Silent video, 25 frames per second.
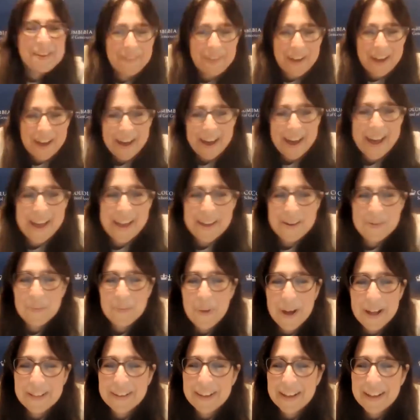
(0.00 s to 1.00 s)
and
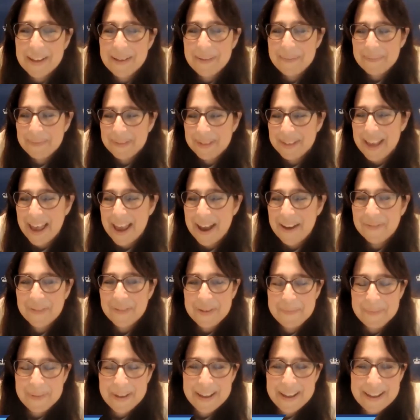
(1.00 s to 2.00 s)
welcome to
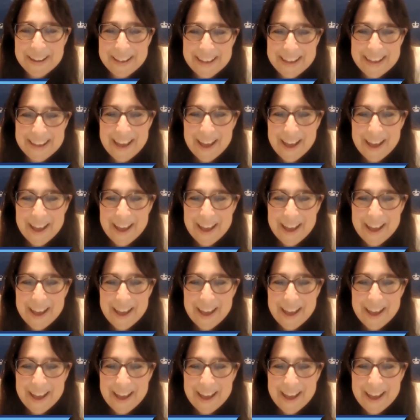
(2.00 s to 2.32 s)
everybody.